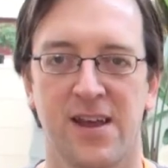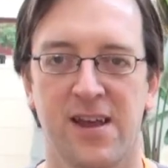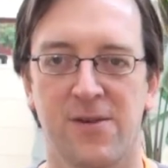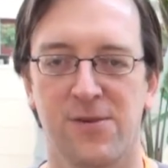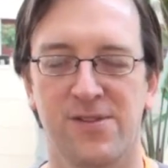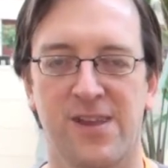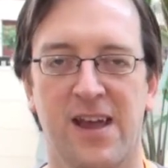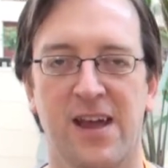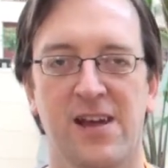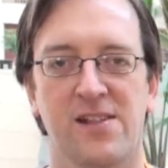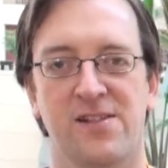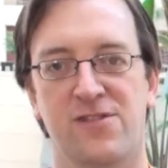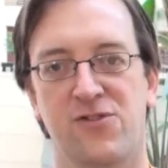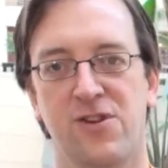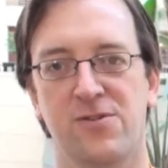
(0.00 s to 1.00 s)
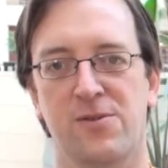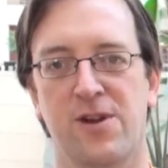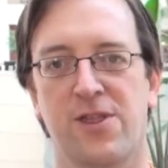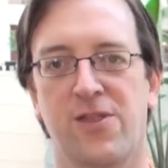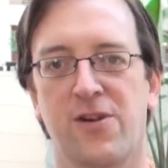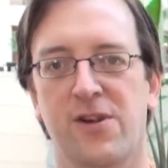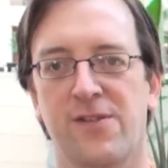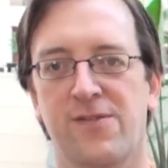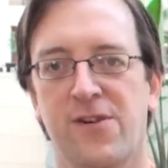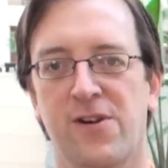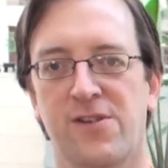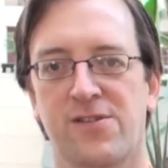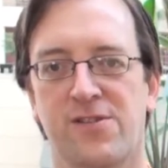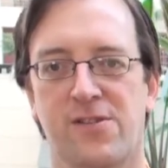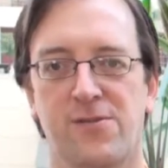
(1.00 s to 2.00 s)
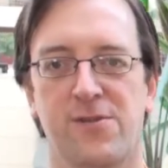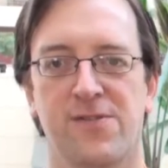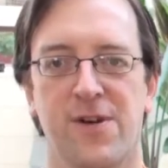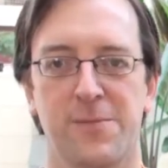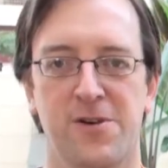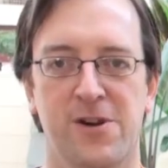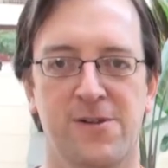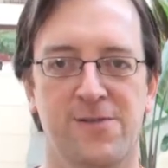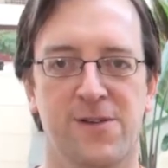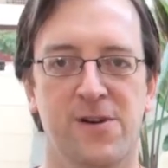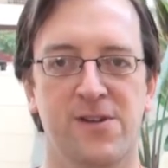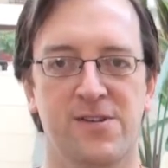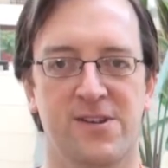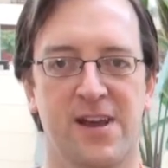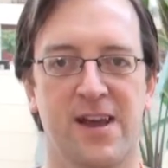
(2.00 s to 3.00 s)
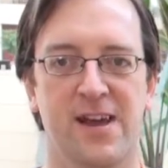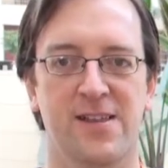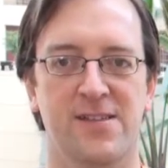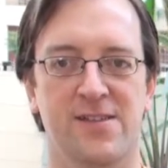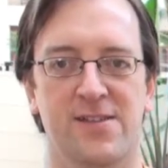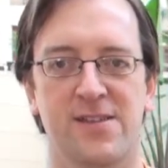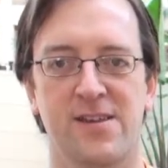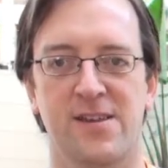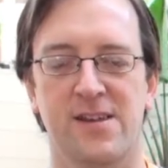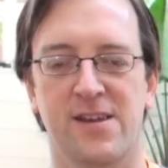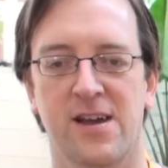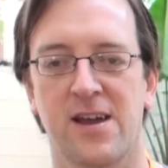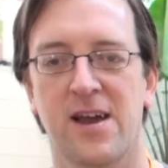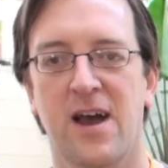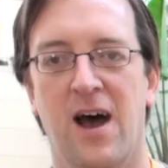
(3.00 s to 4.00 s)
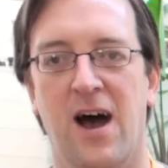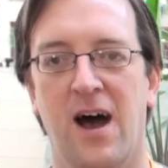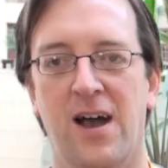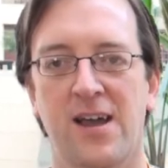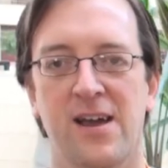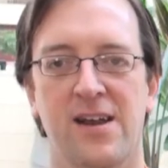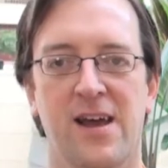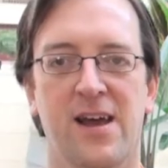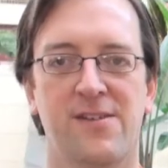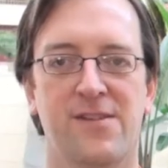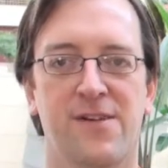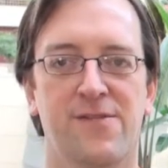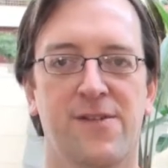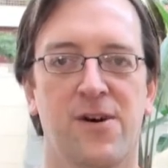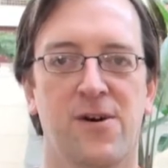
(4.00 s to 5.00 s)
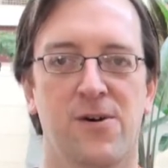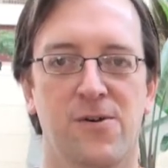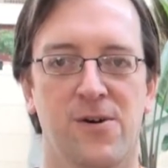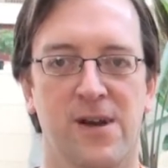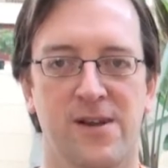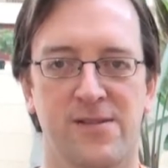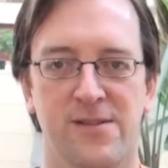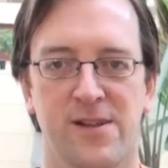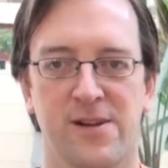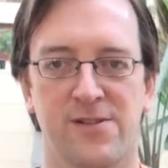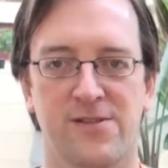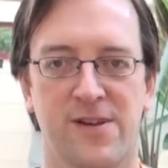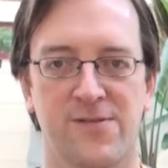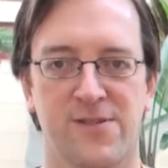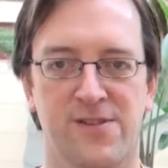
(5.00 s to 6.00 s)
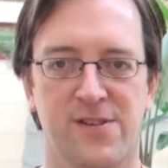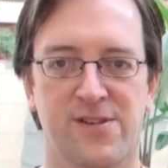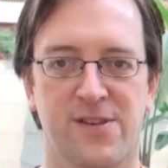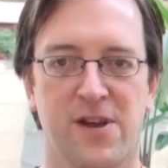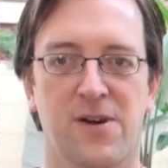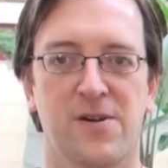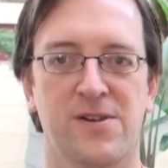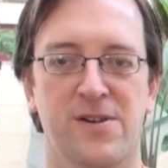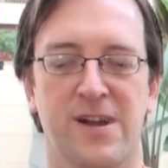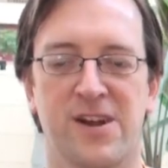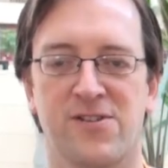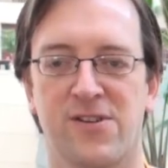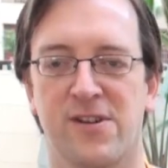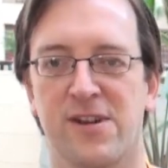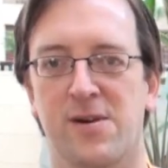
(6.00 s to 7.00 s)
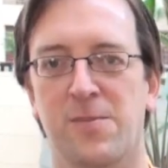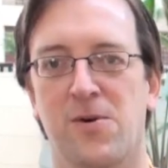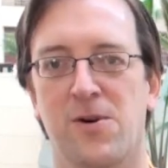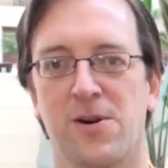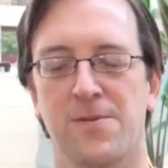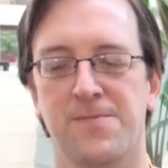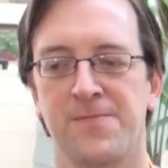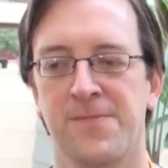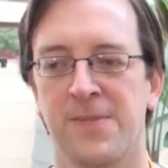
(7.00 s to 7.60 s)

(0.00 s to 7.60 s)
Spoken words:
It was held January 31st through February 1st at the Hyatt SFO near San Francisco International Airport.